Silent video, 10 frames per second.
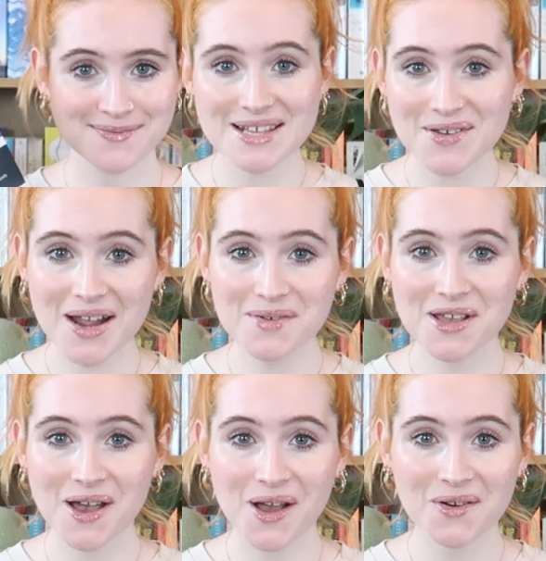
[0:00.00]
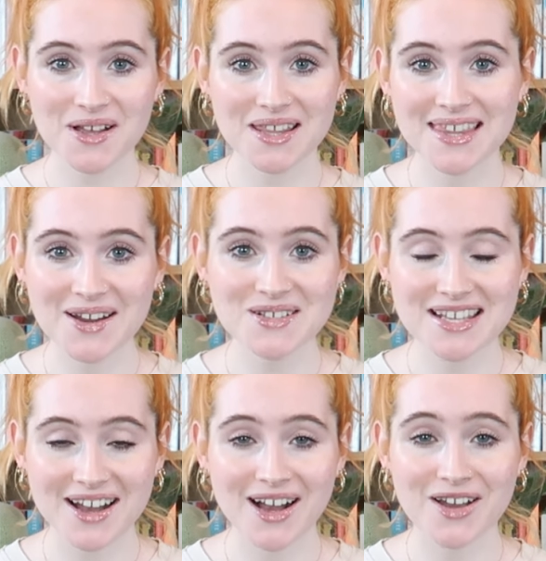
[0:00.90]
So there we go. Those
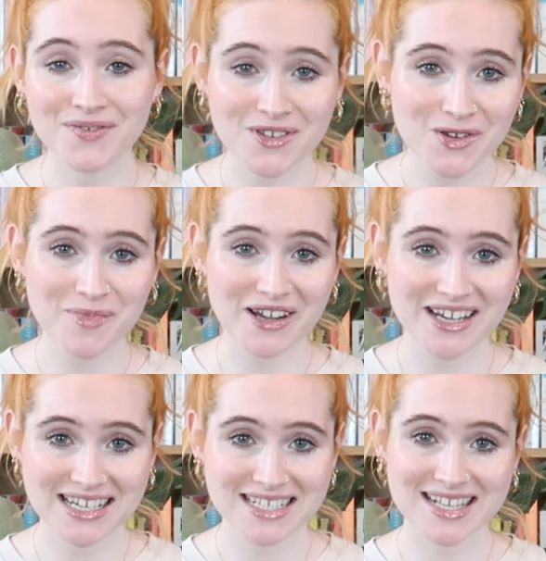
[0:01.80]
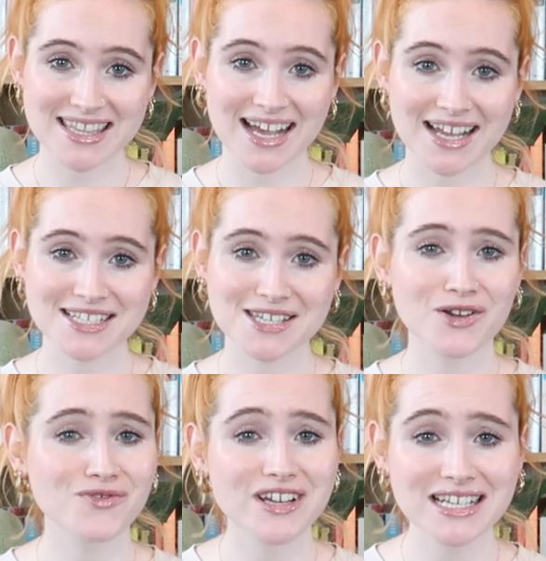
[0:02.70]
are a few books that
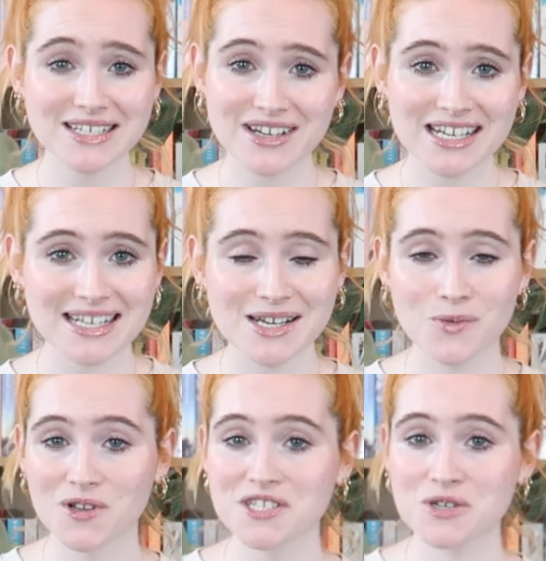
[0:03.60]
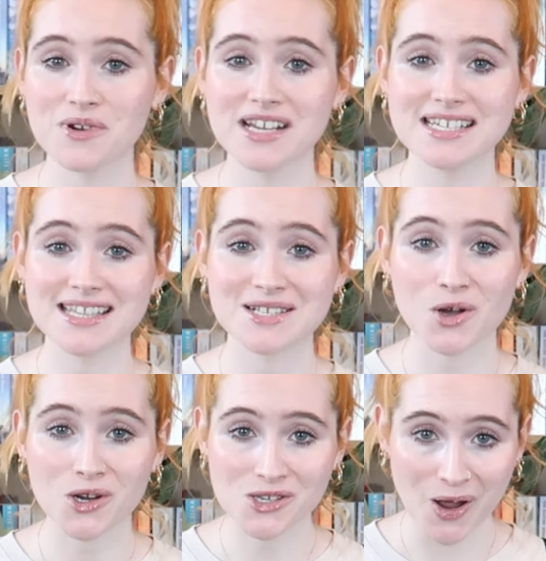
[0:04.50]
I really, really want to read this
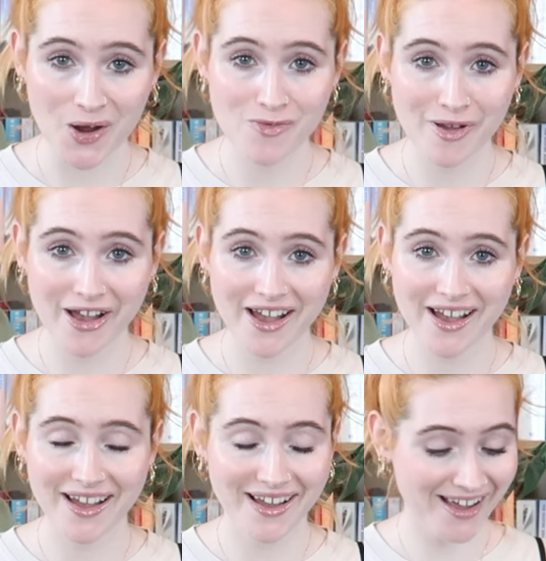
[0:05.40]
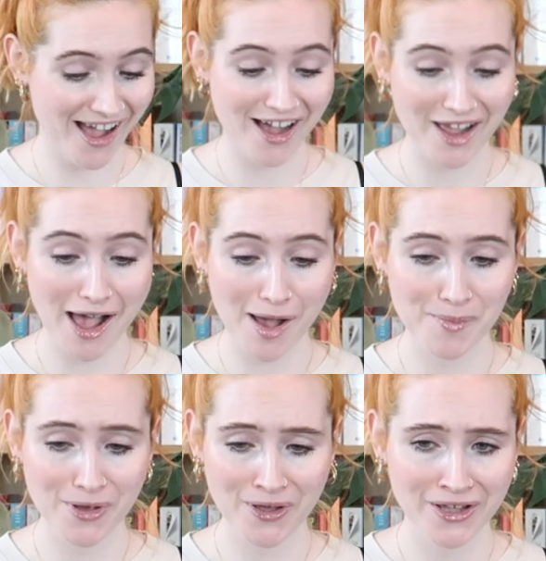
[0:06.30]
October. I
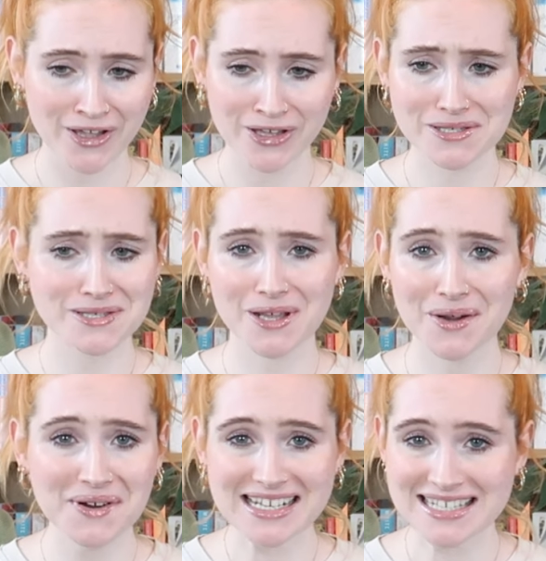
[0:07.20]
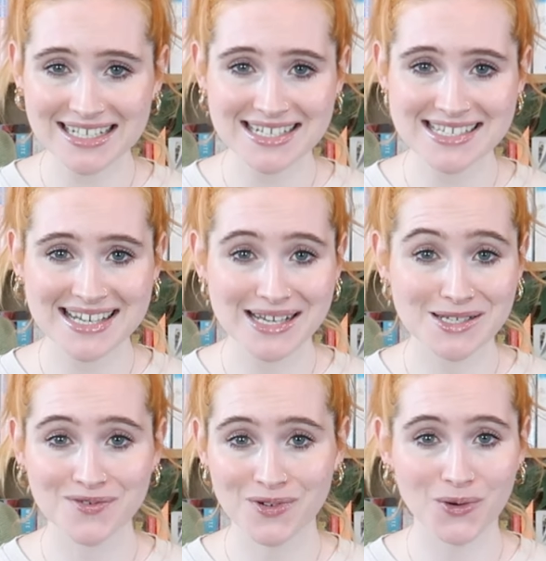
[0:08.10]
am so
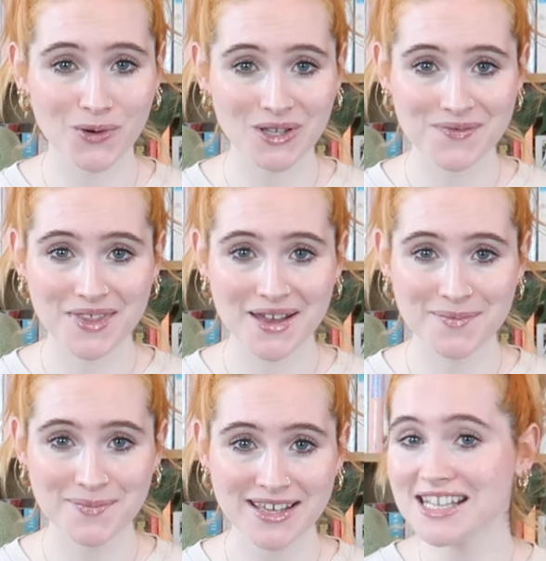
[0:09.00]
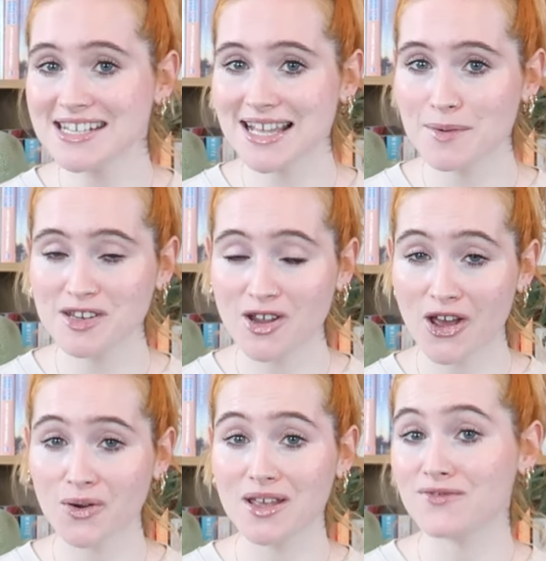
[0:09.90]
excited for all of them. Please let me
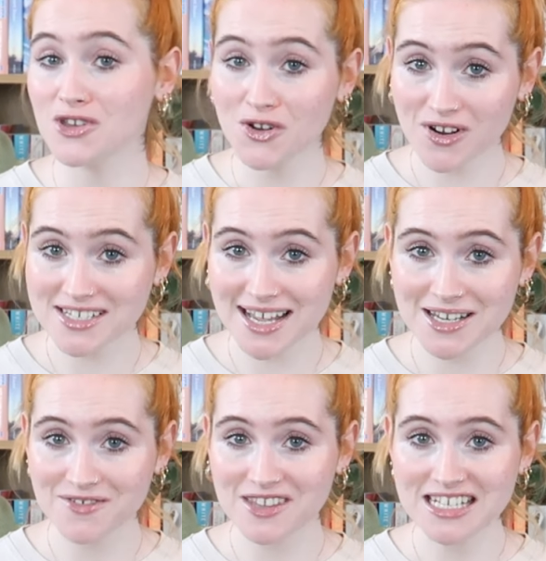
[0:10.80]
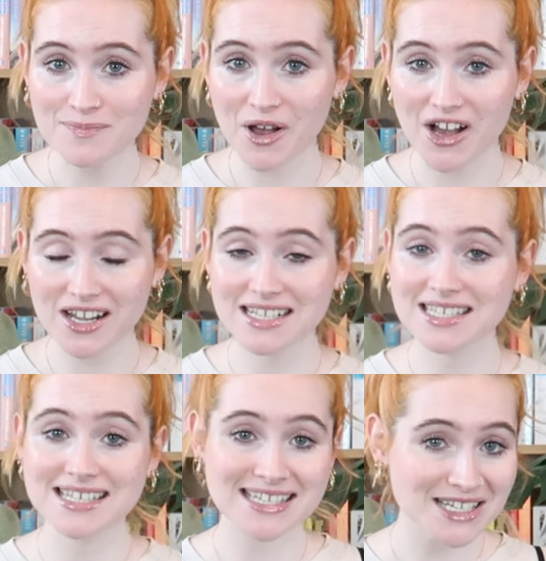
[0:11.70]
know if you've read any of these
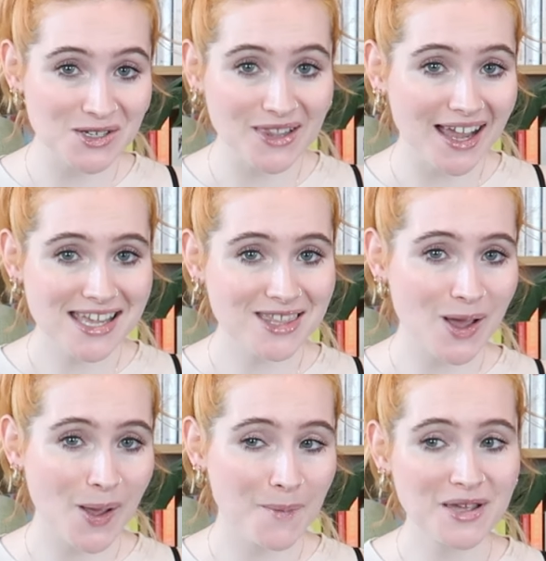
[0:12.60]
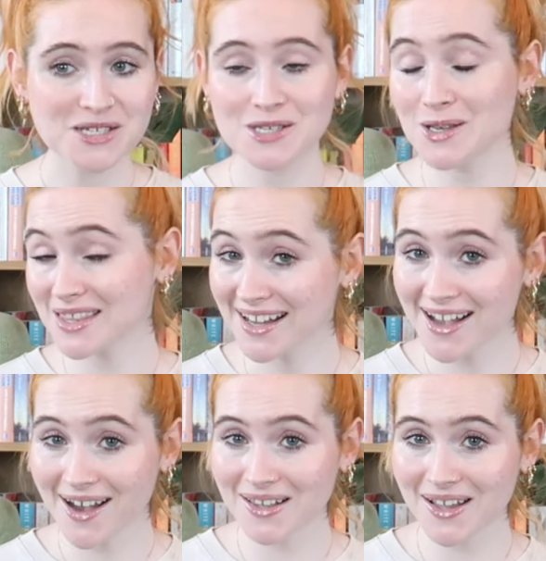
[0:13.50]
books. Did you like them? Do you think
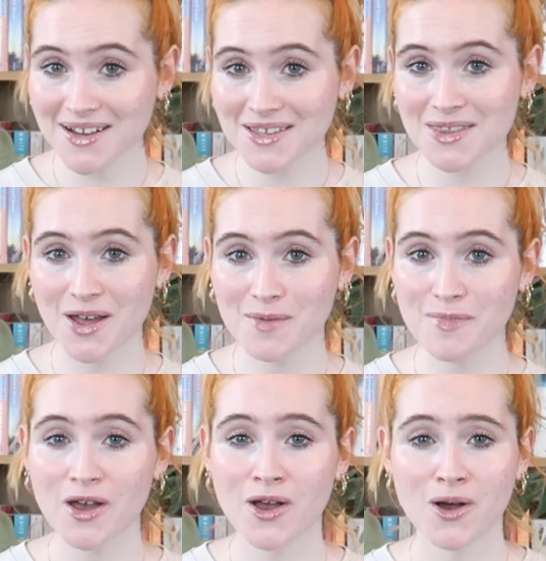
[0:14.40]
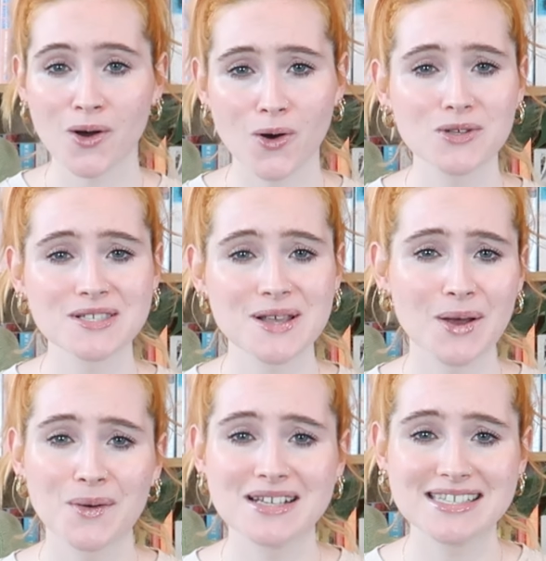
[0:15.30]
I'll like them?
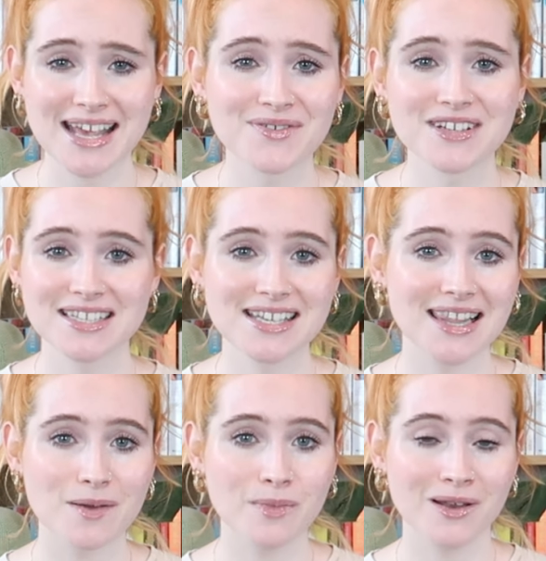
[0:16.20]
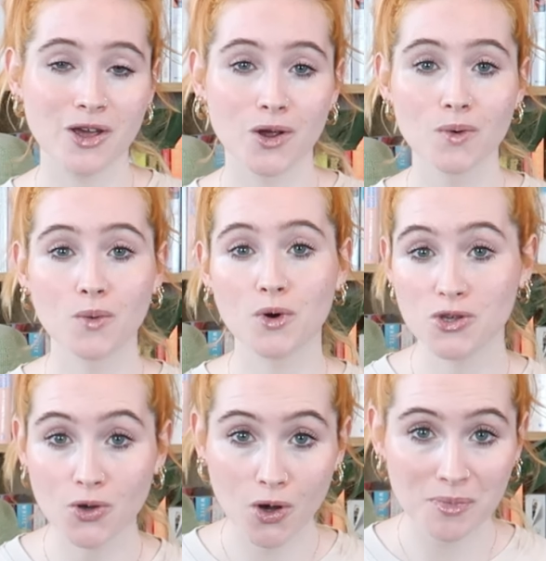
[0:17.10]
Also, definitely let me know
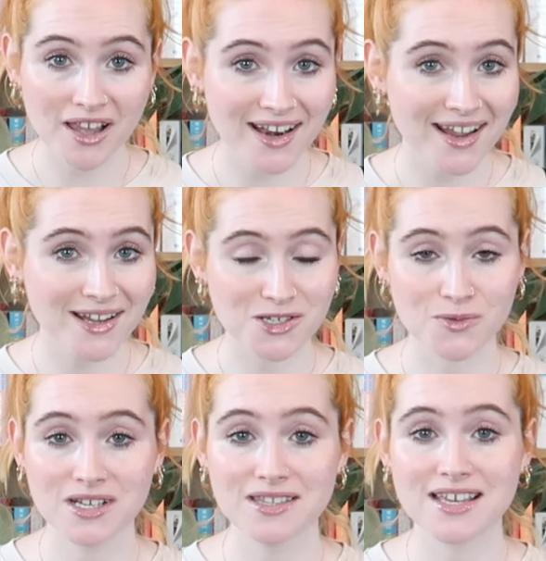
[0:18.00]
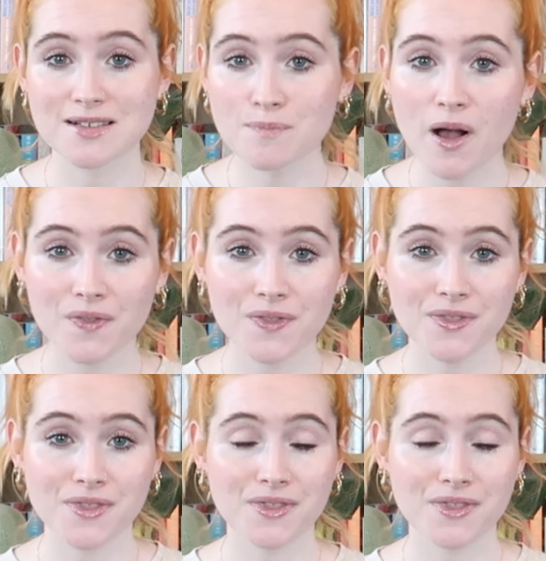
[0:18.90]
what you're planning to read this month.